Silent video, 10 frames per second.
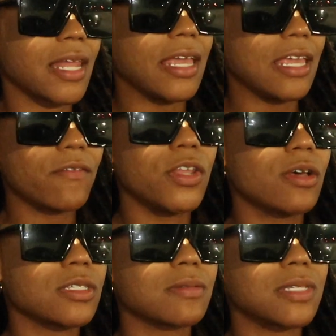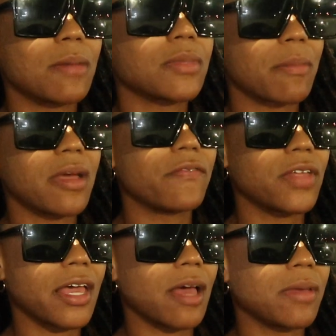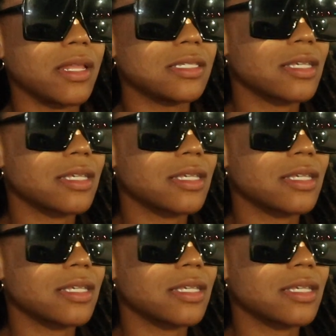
Like, even though sometimes I might feel like I'm getting